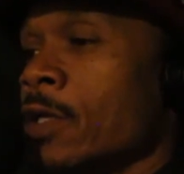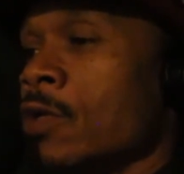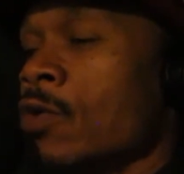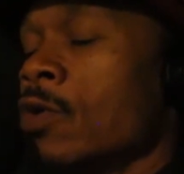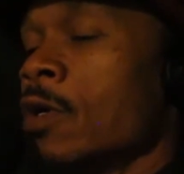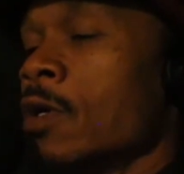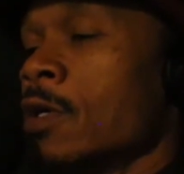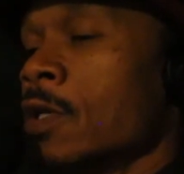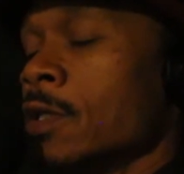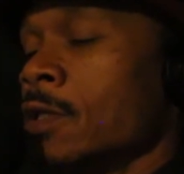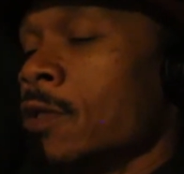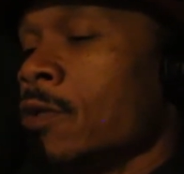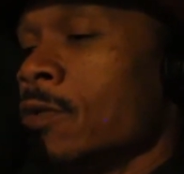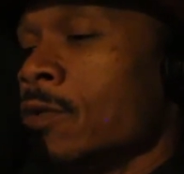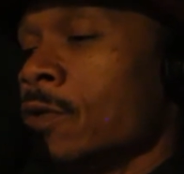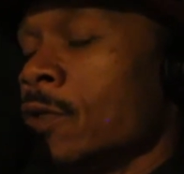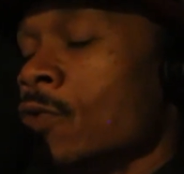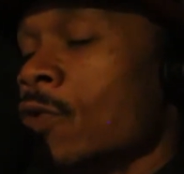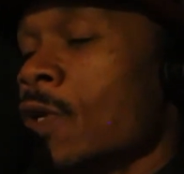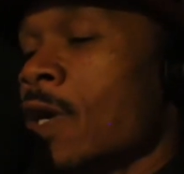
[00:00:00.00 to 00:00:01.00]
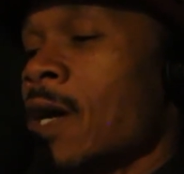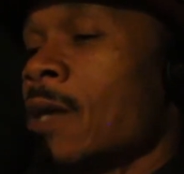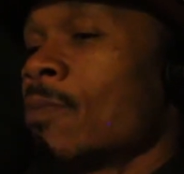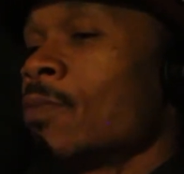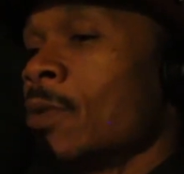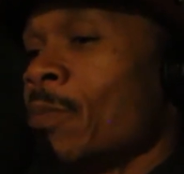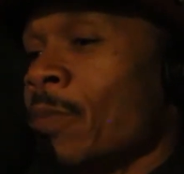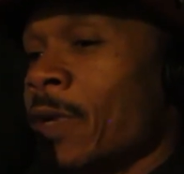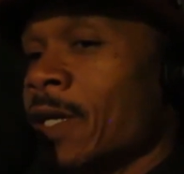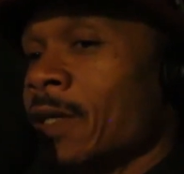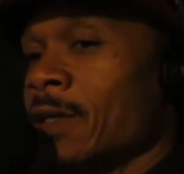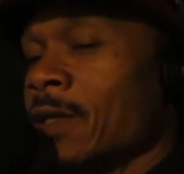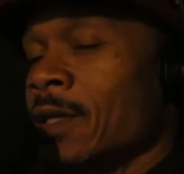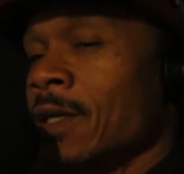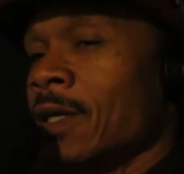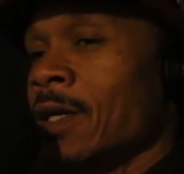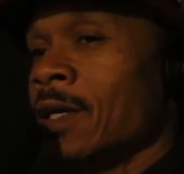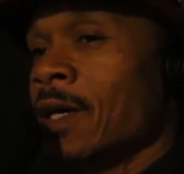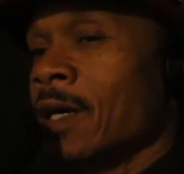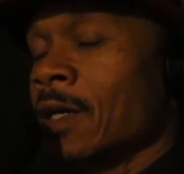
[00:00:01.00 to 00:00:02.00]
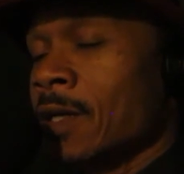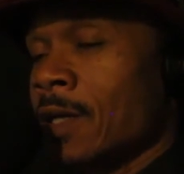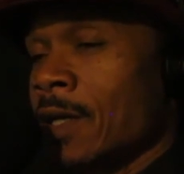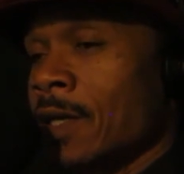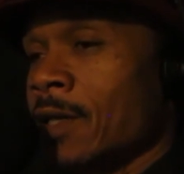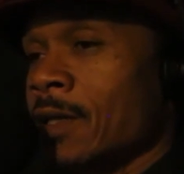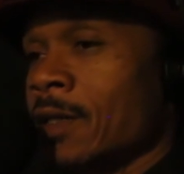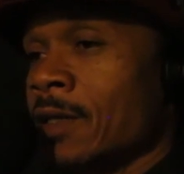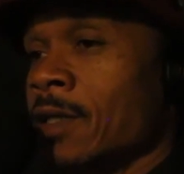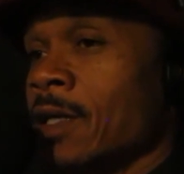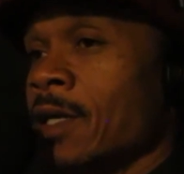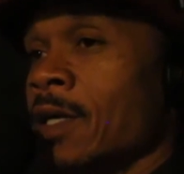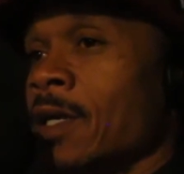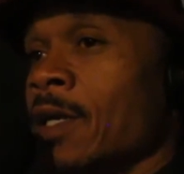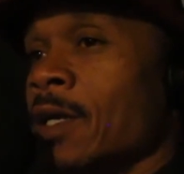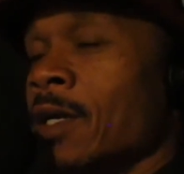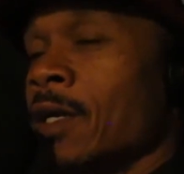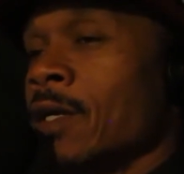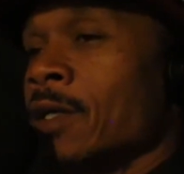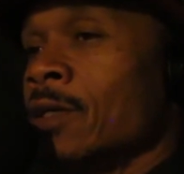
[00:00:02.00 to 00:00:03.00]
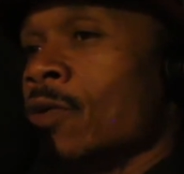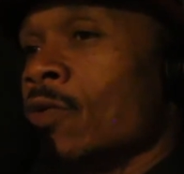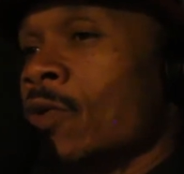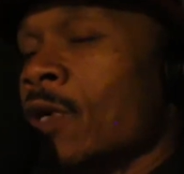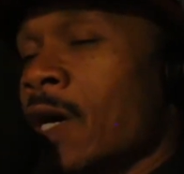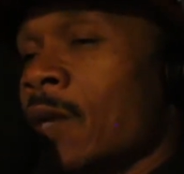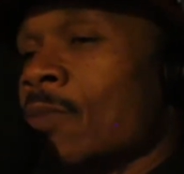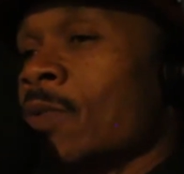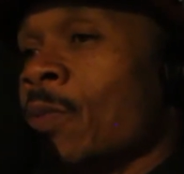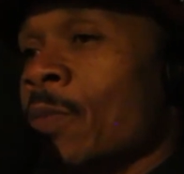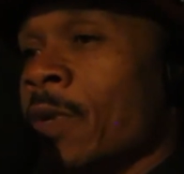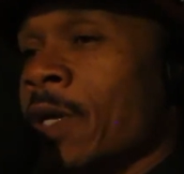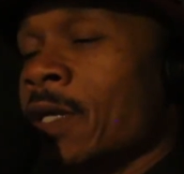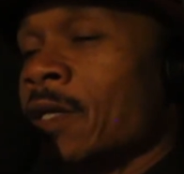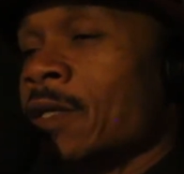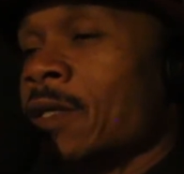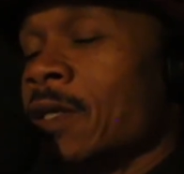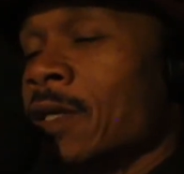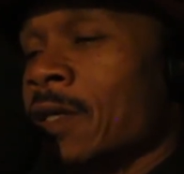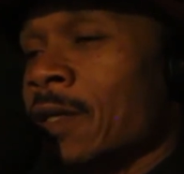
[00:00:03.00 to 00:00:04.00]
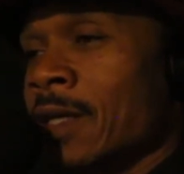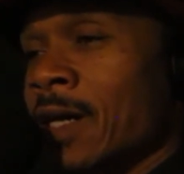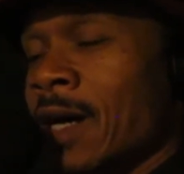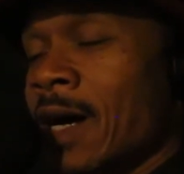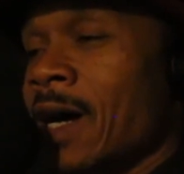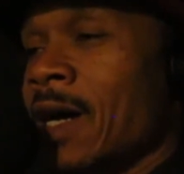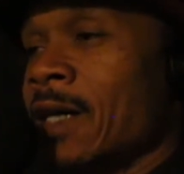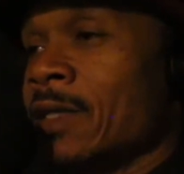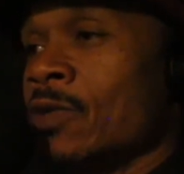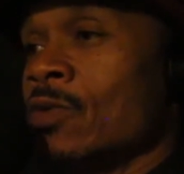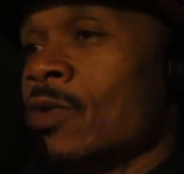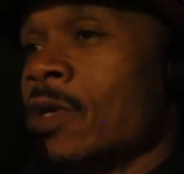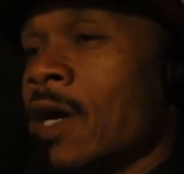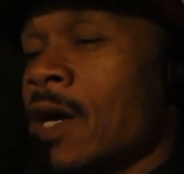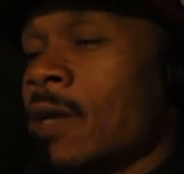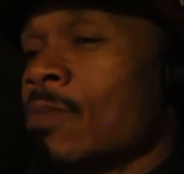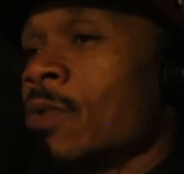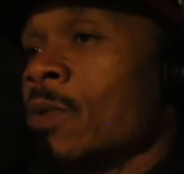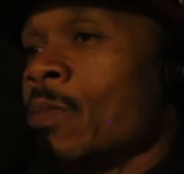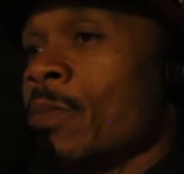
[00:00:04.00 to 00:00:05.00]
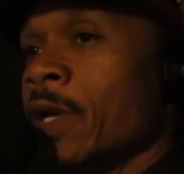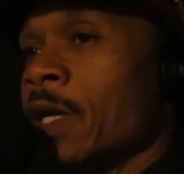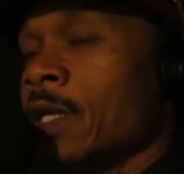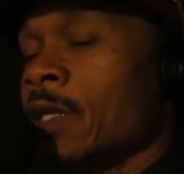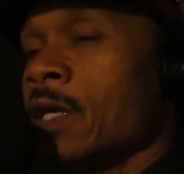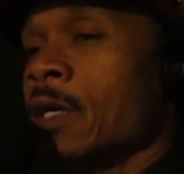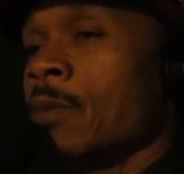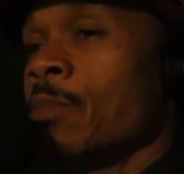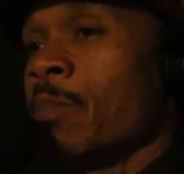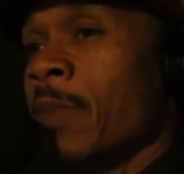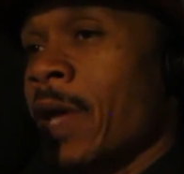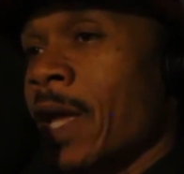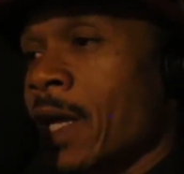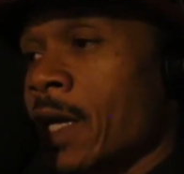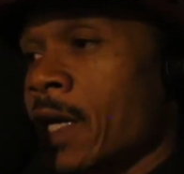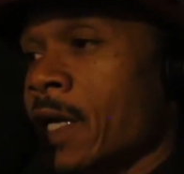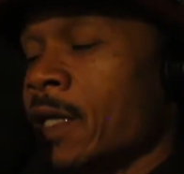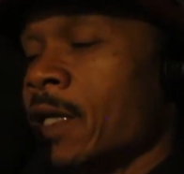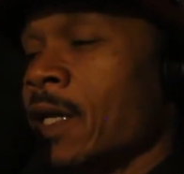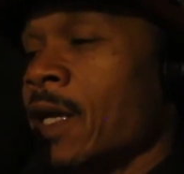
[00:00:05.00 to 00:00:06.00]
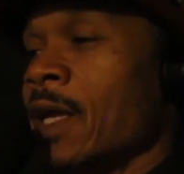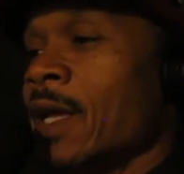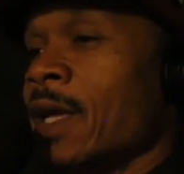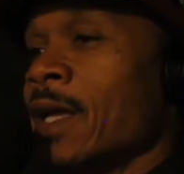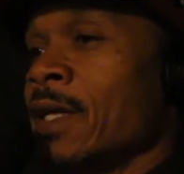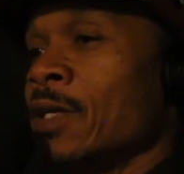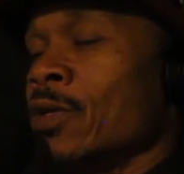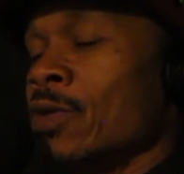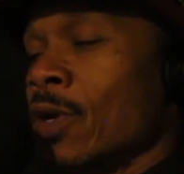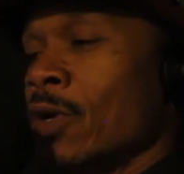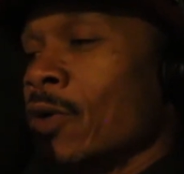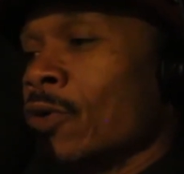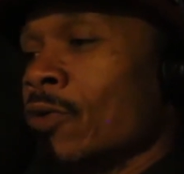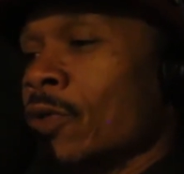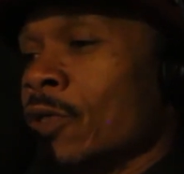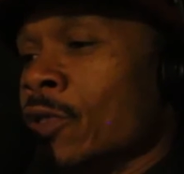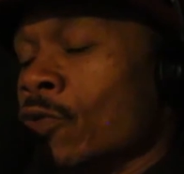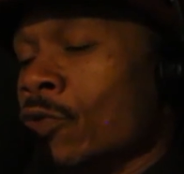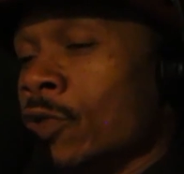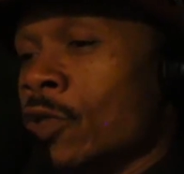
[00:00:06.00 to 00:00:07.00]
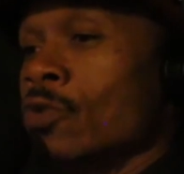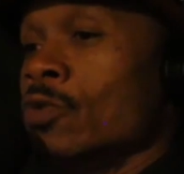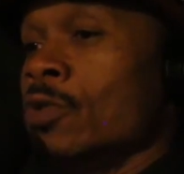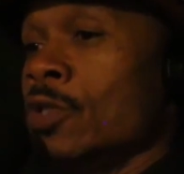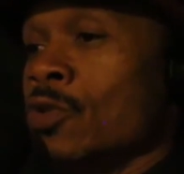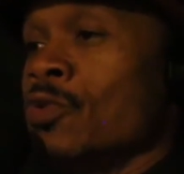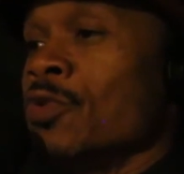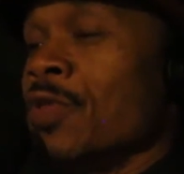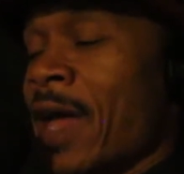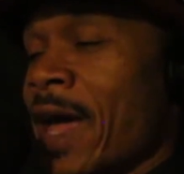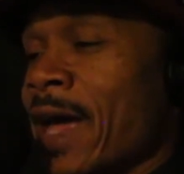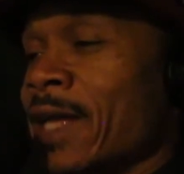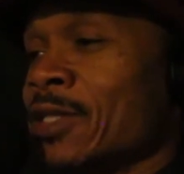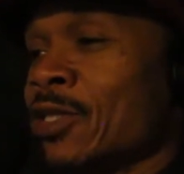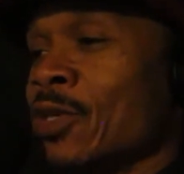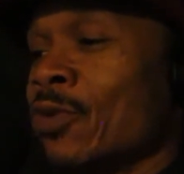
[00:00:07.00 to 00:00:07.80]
You complement a king, you compliment a God, you compliment a man, you do that.